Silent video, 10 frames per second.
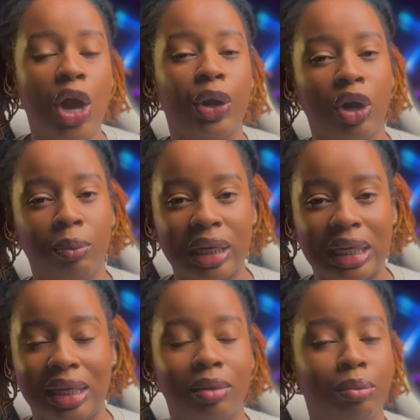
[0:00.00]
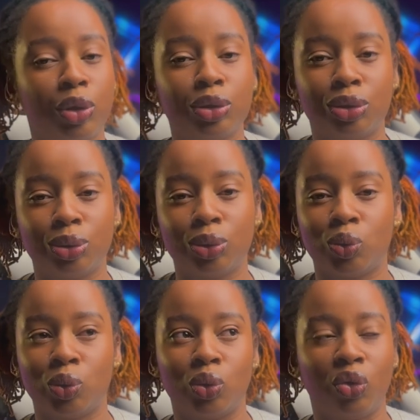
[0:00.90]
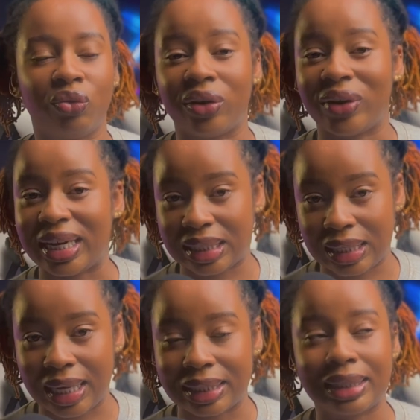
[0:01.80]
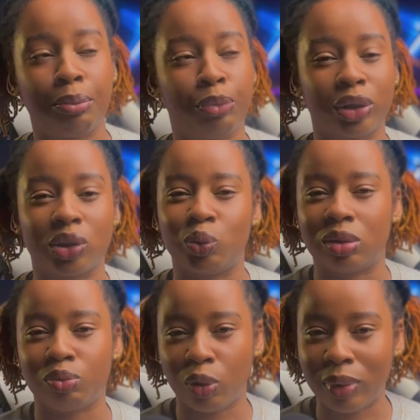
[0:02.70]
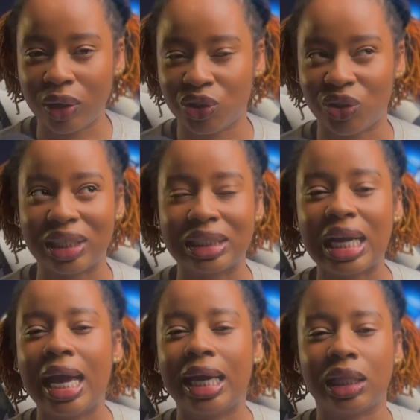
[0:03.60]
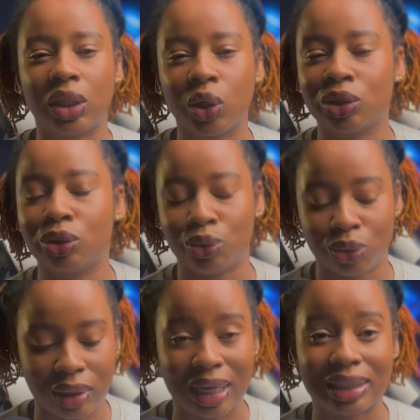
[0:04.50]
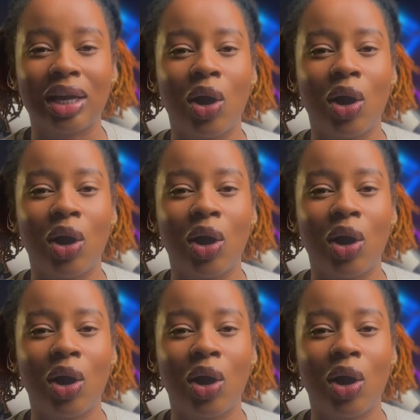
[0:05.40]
Normally, most tools would overwrite that, but with MobileTrans, it doesn't do that.